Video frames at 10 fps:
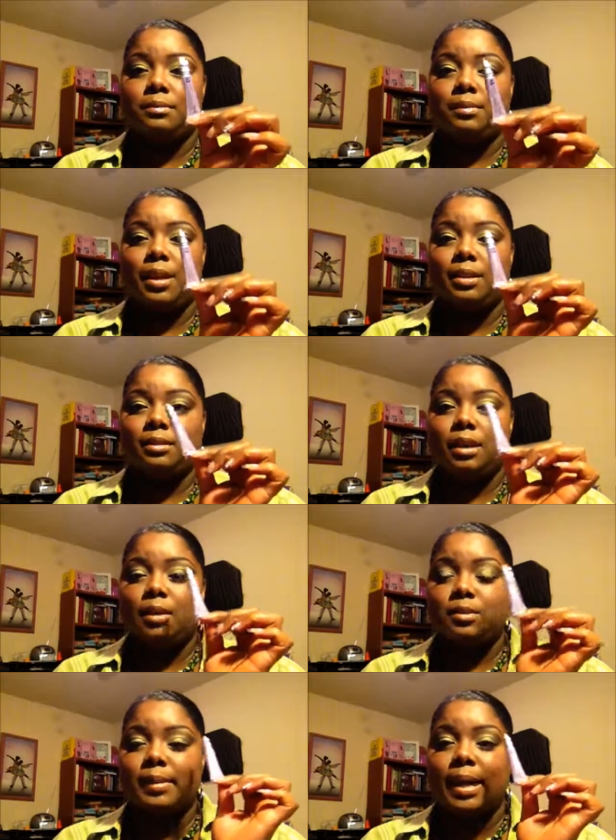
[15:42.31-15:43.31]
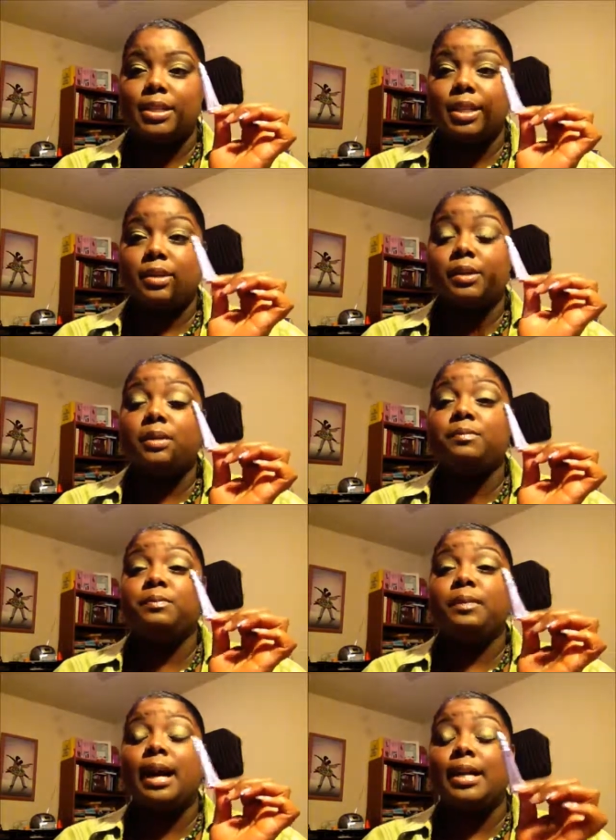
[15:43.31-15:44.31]
It helps my eyeshadow keep
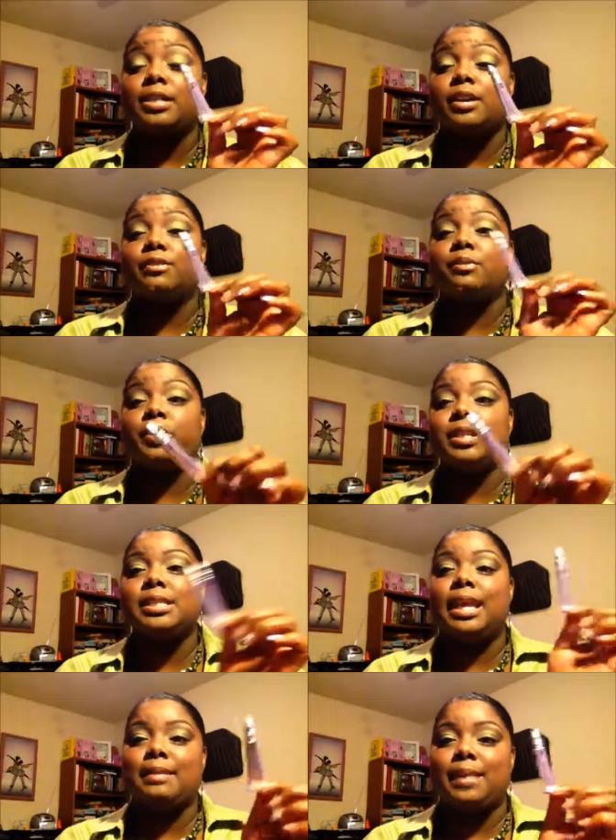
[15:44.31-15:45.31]
my eyeshadow from creasing and